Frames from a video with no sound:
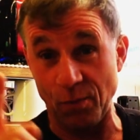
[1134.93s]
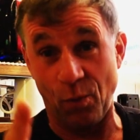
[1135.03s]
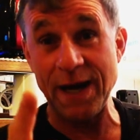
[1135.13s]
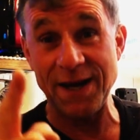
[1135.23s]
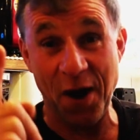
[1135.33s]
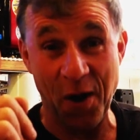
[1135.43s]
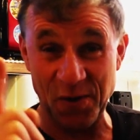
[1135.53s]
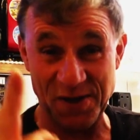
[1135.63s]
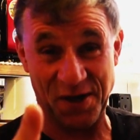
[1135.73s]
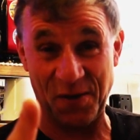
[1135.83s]
We know
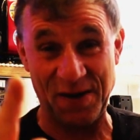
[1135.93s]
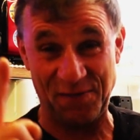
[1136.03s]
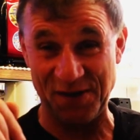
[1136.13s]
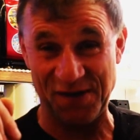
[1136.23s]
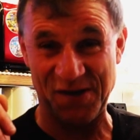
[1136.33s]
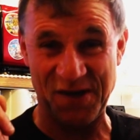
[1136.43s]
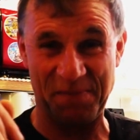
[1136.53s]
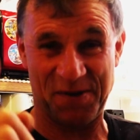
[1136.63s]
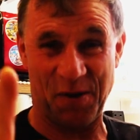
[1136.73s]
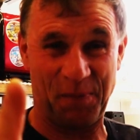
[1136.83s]
there's a great fish and chip
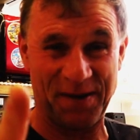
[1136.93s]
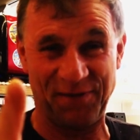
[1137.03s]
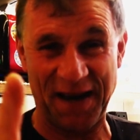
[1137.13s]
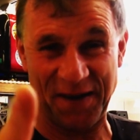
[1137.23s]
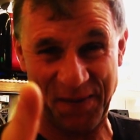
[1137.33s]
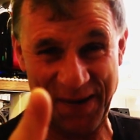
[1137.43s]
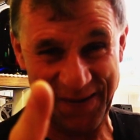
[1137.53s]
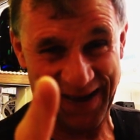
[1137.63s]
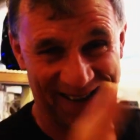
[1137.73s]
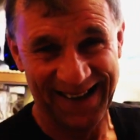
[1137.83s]
shop in
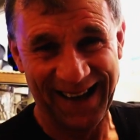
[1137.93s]
Fuengirola,